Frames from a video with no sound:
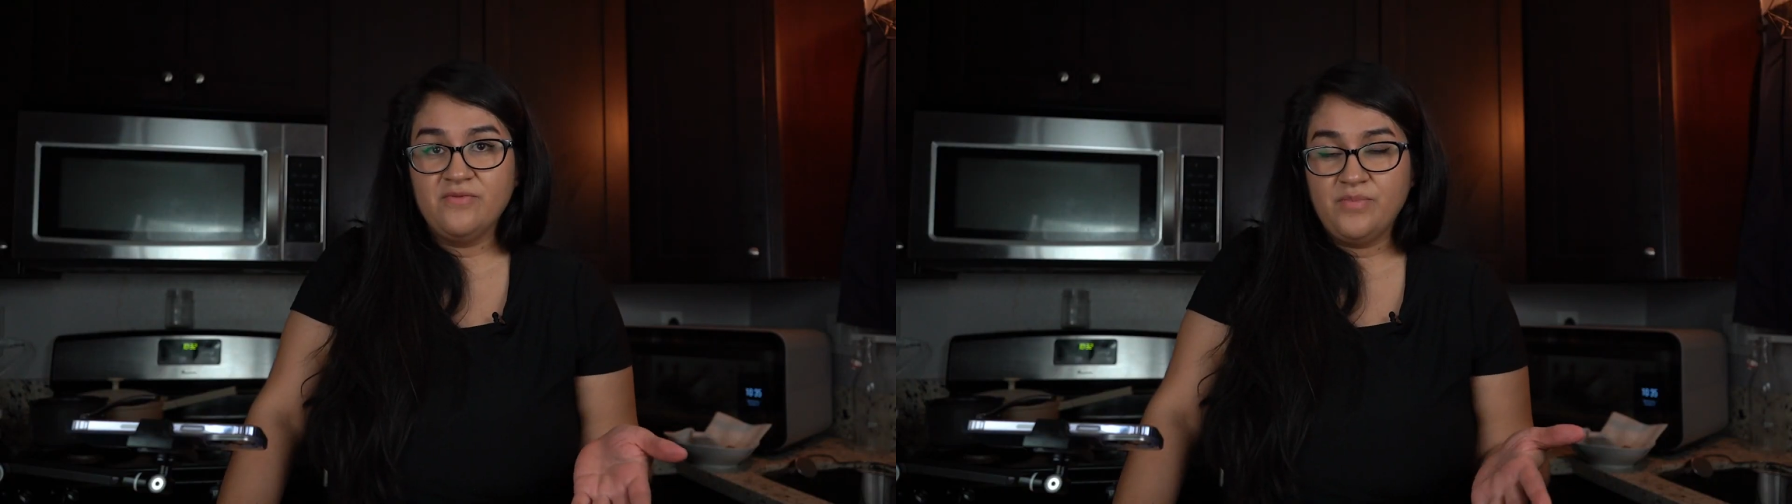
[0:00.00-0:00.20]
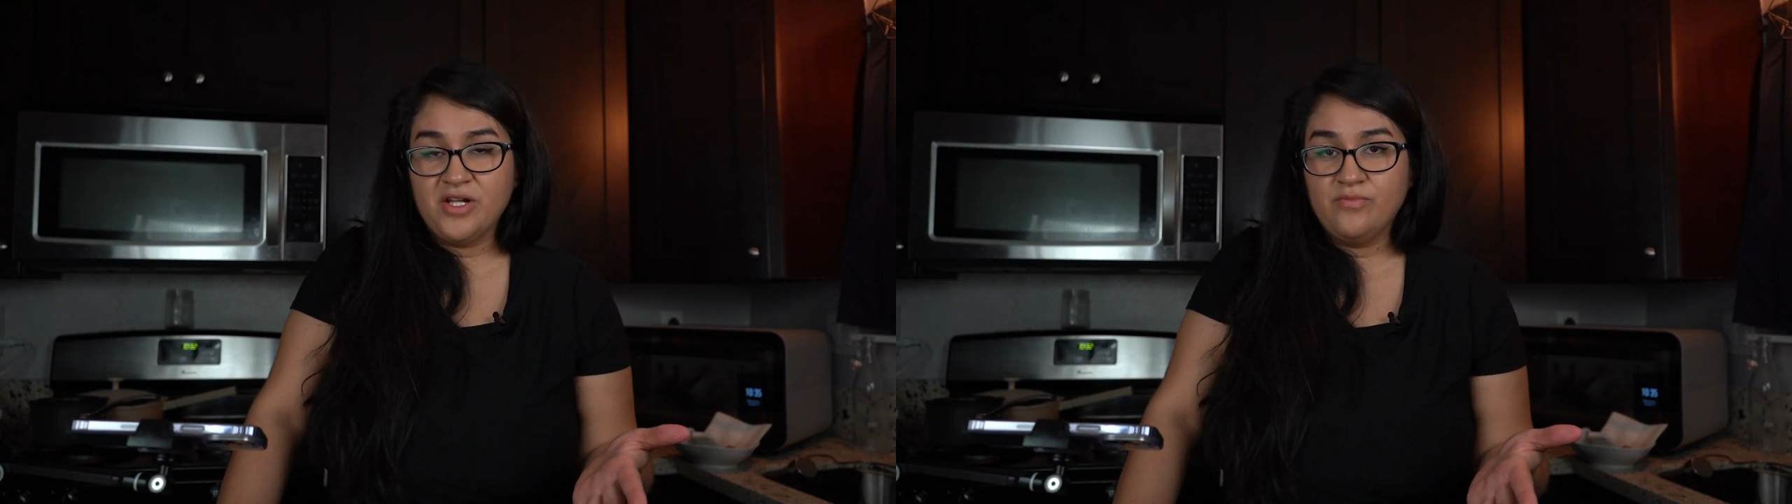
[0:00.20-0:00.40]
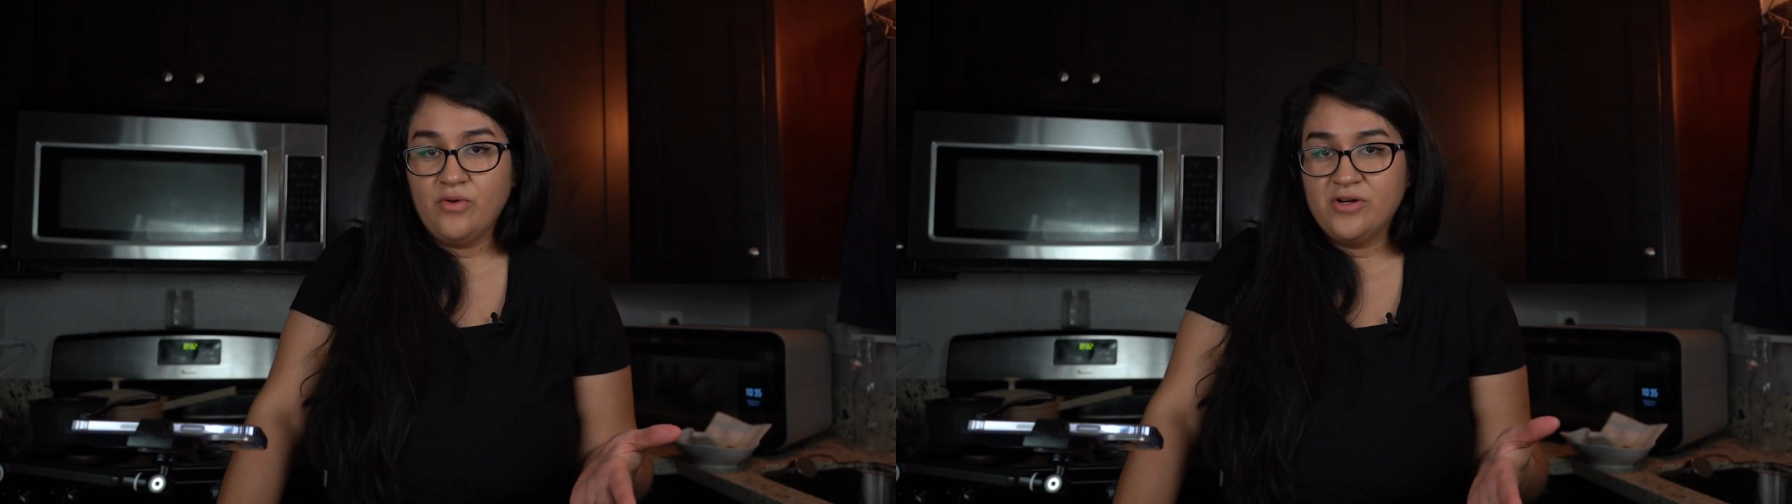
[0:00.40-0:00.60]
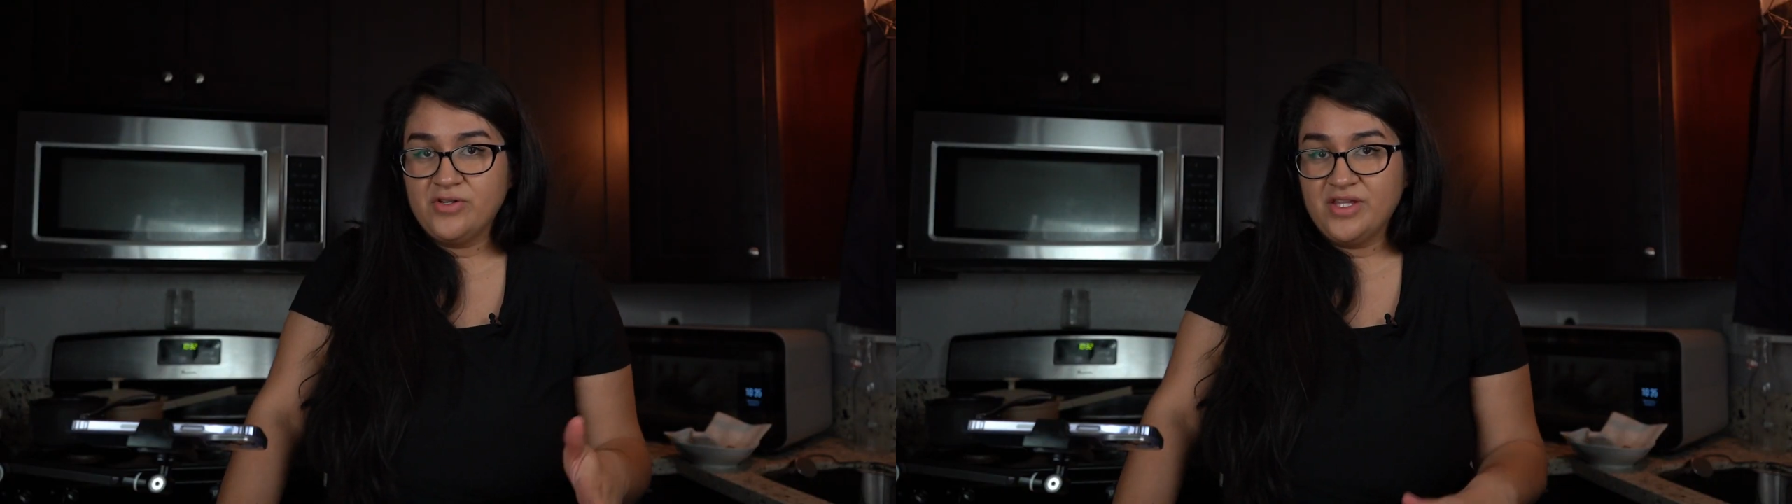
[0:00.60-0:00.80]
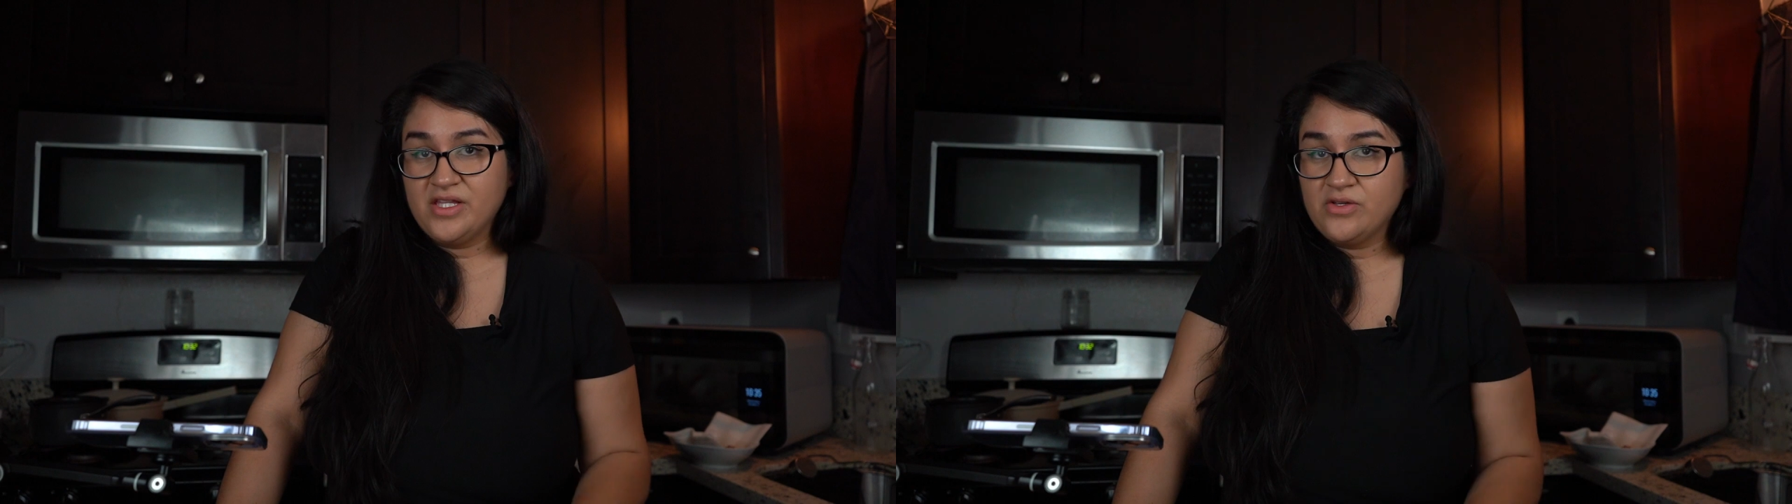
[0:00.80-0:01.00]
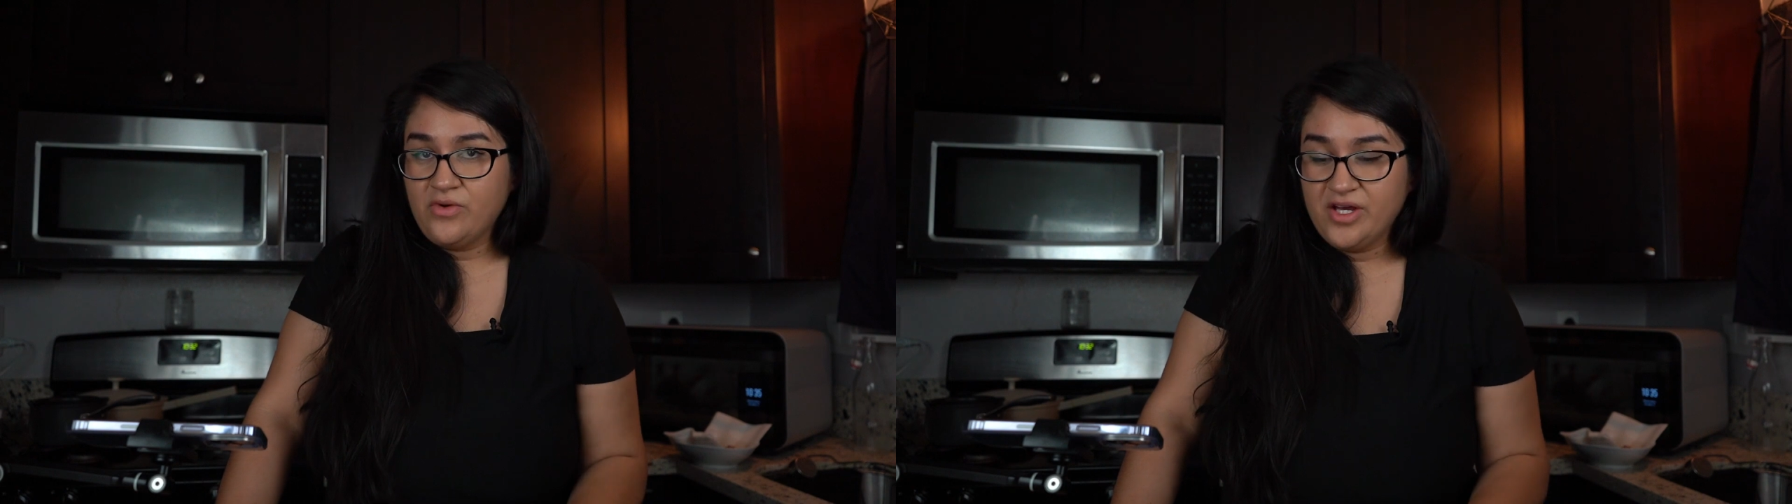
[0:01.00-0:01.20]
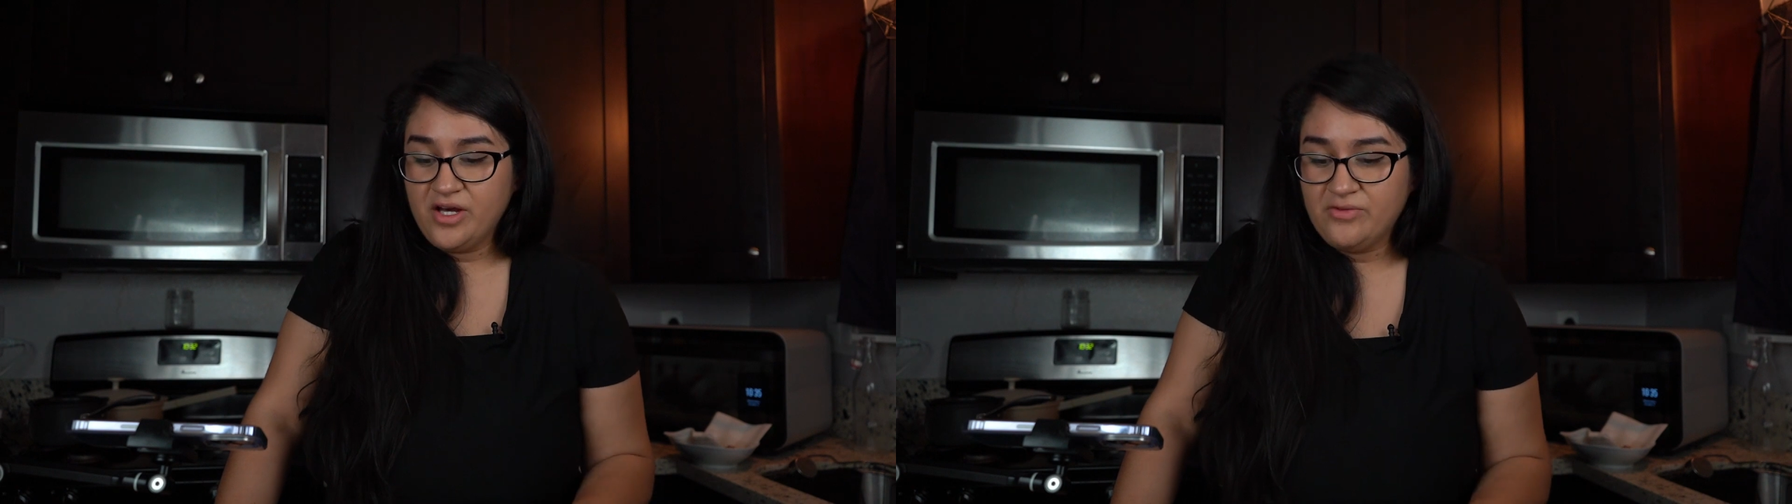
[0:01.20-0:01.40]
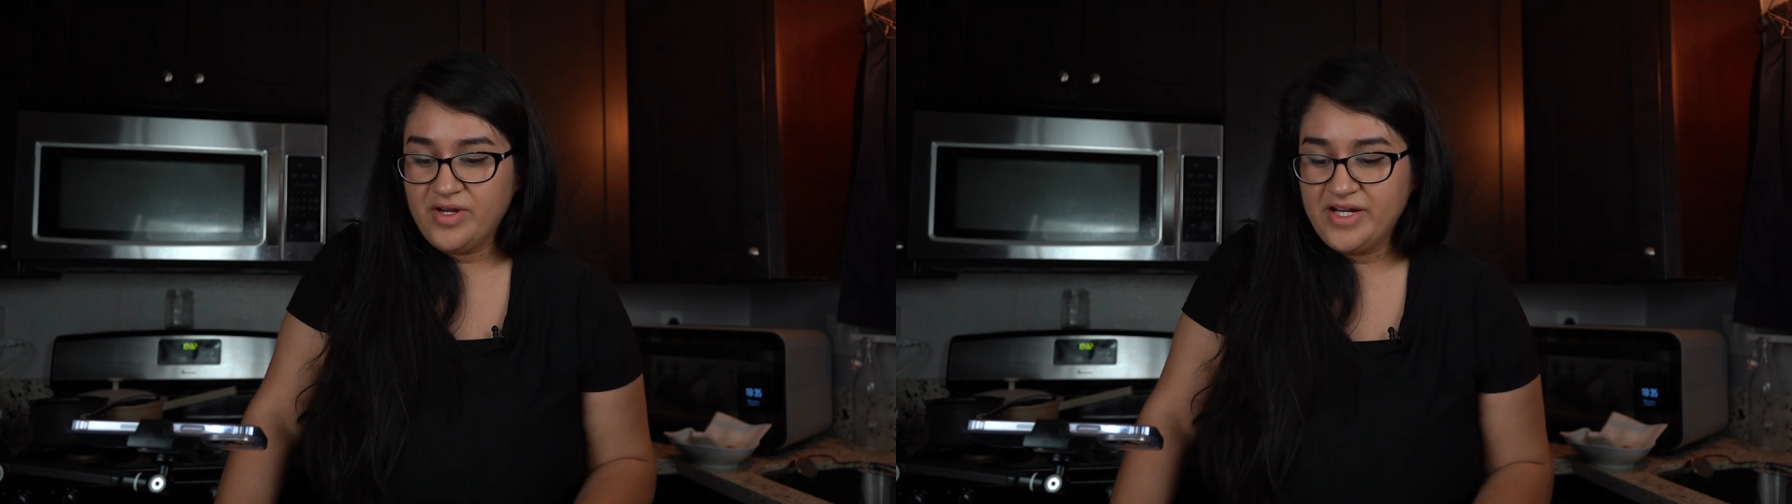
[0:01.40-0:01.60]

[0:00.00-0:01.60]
butterboard trend that's going on right